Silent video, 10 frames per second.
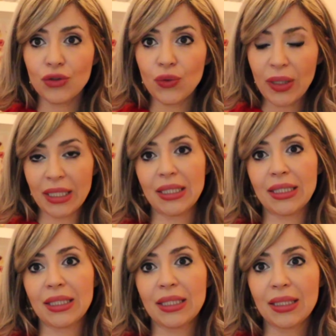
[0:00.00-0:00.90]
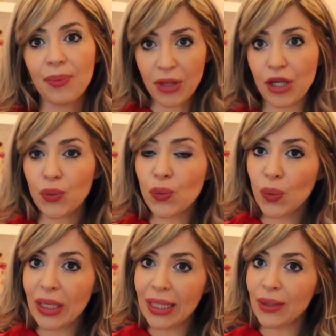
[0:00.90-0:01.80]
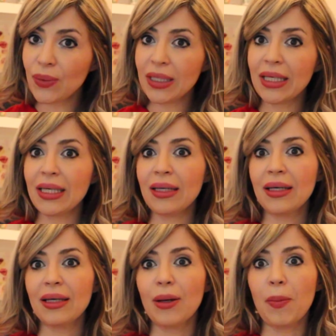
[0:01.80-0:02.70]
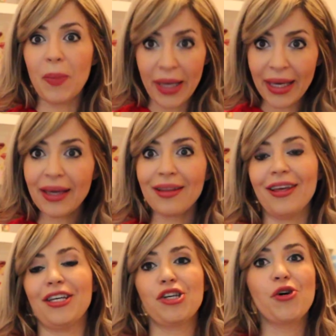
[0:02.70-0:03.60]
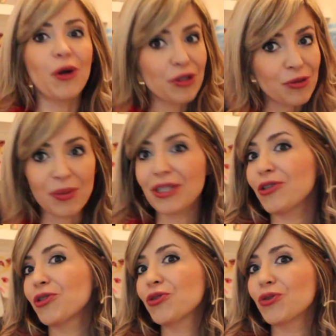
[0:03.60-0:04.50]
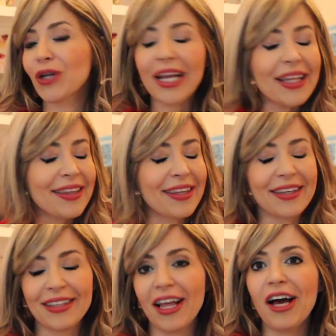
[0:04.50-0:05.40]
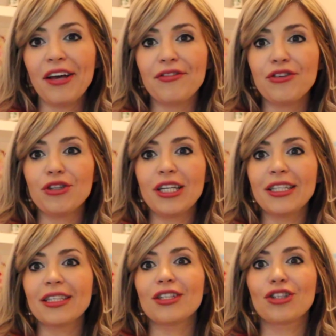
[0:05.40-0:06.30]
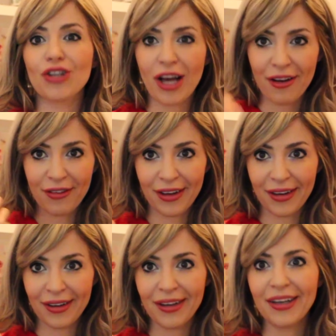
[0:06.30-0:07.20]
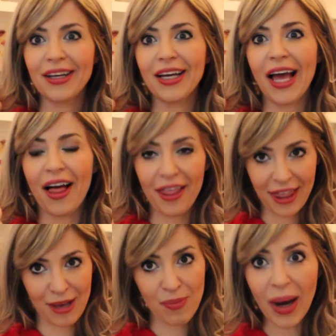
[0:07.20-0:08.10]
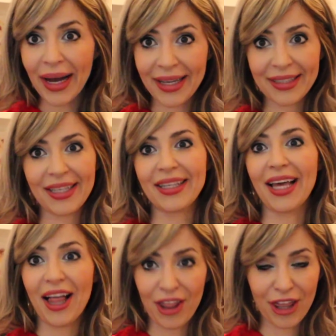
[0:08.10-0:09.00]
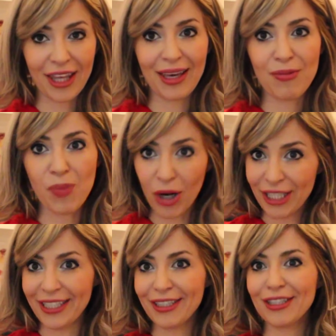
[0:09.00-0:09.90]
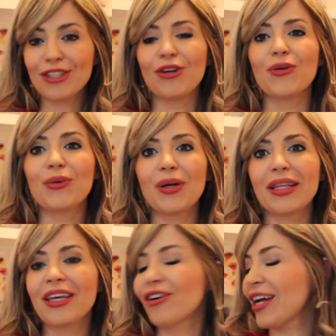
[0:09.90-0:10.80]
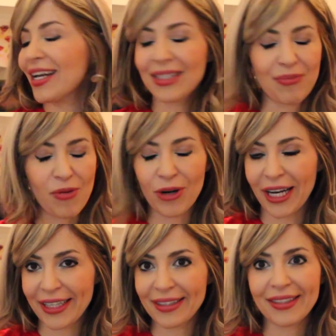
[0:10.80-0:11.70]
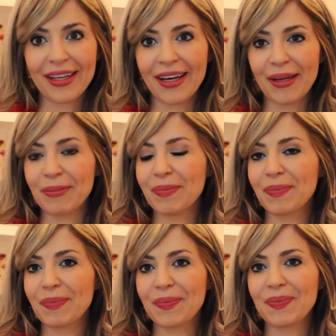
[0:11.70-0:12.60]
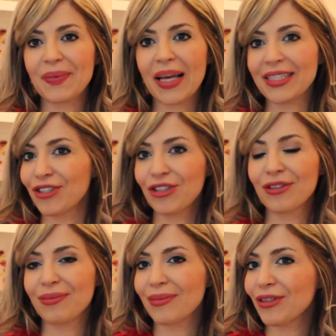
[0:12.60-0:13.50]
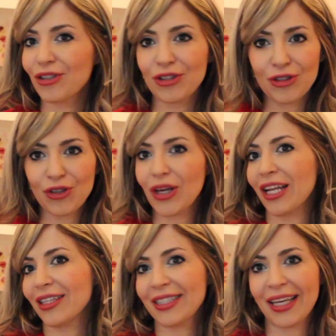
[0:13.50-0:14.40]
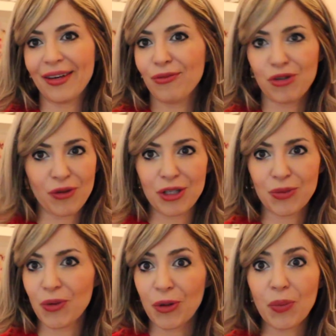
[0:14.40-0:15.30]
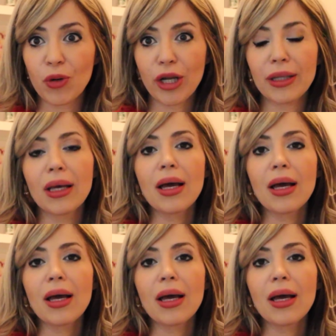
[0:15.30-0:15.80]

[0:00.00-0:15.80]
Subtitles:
doing something really, really big, like going to medical school or anything in life. You need to have a healthy mind and a healthy body. So they are as important as you cannot say which one is more important.